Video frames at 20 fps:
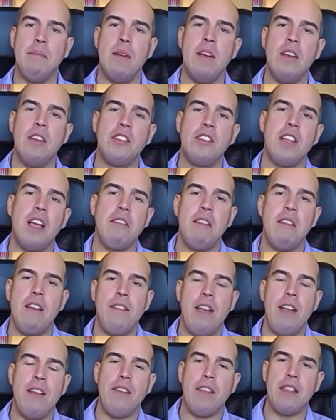So
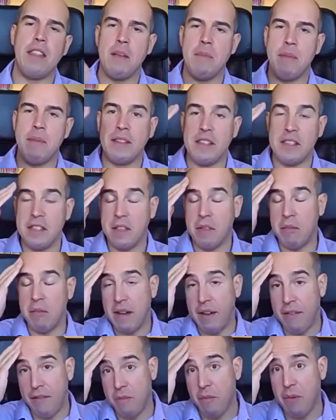if I think about this in three
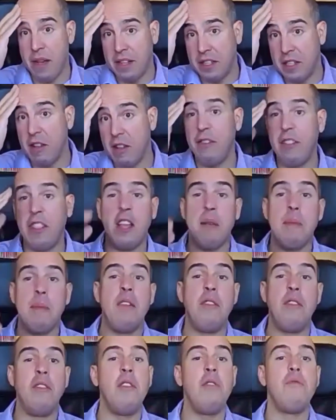different ways, so if I think about
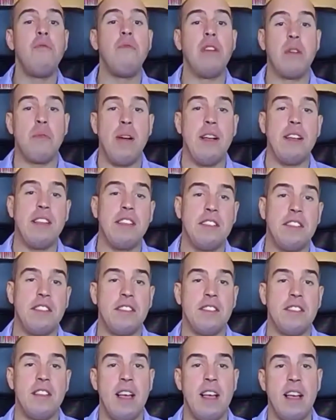new
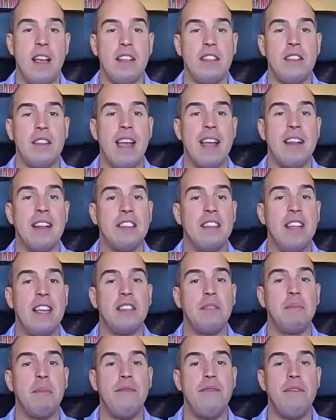requests to get an
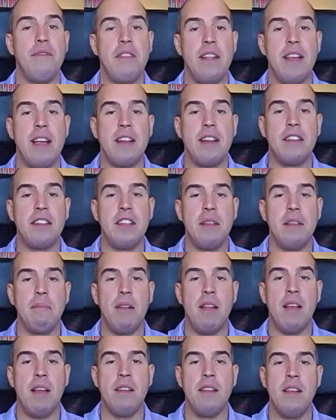assessment for an EHC
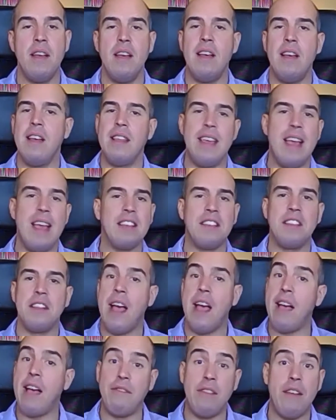plan, yes, there
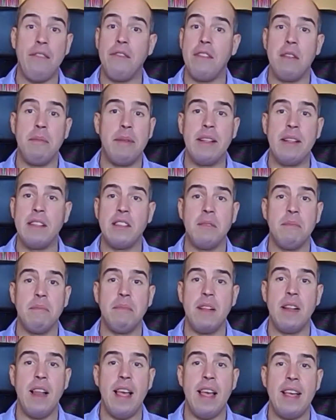have definitely been some
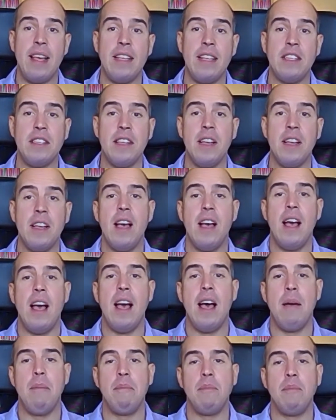delays,
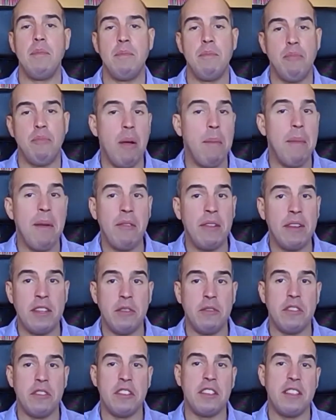primarily due
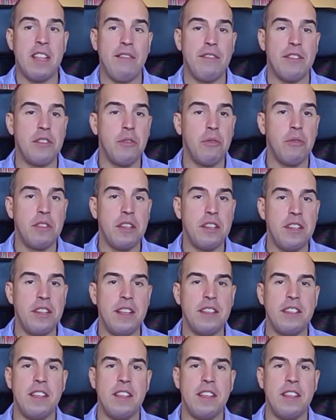to staff shortages.